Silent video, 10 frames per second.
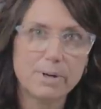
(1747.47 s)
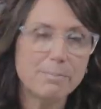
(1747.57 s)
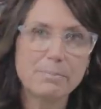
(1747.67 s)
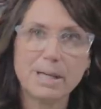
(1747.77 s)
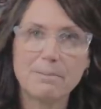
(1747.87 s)

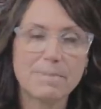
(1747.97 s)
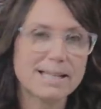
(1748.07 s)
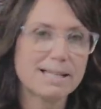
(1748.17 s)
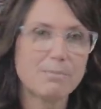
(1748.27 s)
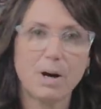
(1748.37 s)
bumpy,
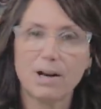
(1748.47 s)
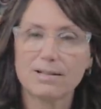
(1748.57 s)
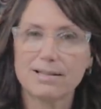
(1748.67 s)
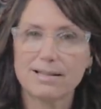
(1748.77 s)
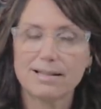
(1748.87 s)
messy
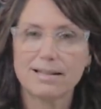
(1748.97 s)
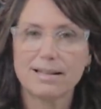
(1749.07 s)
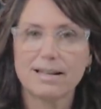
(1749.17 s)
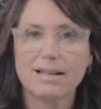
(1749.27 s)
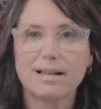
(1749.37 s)
parts
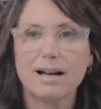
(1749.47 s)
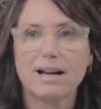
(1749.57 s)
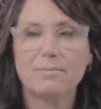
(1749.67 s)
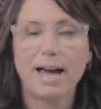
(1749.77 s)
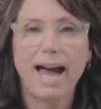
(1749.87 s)

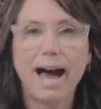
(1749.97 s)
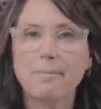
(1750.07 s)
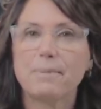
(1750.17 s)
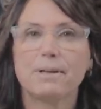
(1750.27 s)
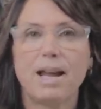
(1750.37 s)
that
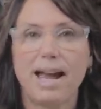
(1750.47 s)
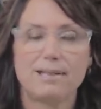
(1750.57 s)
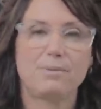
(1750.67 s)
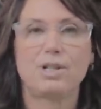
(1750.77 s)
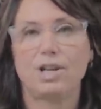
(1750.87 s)
happen
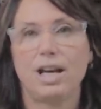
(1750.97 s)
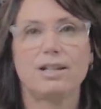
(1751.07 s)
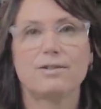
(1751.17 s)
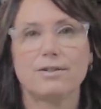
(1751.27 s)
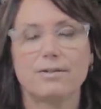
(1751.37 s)
as we
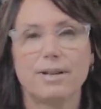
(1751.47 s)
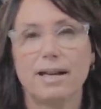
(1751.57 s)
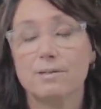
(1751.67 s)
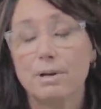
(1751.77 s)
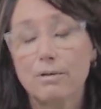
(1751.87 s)
change,
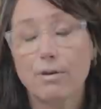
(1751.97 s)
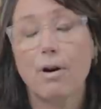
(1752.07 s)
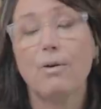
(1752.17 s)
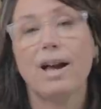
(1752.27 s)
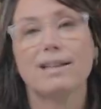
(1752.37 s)
as we
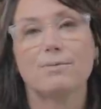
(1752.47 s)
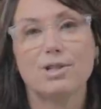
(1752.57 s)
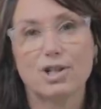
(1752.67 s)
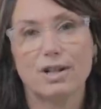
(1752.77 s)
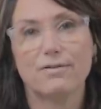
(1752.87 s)
grow, as
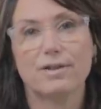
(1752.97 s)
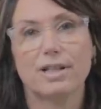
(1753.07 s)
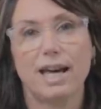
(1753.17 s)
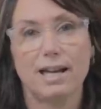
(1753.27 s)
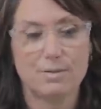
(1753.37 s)
we
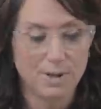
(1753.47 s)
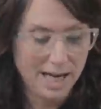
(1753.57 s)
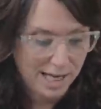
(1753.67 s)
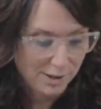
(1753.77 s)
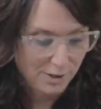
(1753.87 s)
shift, as
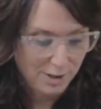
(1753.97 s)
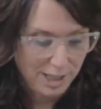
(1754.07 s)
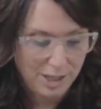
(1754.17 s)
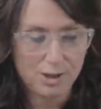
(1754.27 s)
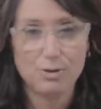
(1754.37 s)
we enter
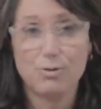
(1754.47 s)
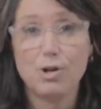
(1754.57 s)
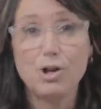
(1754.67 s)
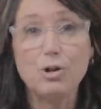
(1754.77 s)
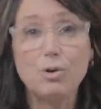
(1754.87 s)
into
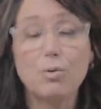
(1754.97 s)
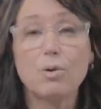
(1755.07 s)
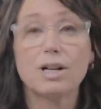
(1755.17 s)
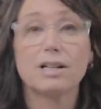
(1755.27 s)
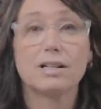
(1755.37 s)

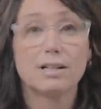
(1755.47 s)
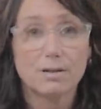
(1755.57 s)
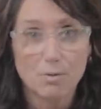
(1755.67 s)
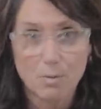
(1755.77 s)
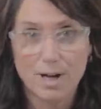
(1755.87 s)
new
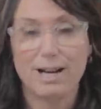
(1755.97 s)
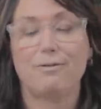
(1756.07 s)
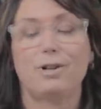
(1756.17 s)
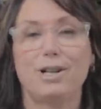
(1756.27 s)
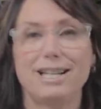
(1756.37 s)

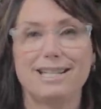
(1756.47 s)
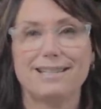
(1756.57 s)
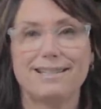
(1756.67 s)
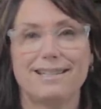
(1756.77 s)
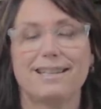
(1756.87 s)
whatever it
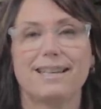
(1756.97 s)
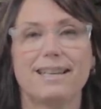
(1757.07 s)
is.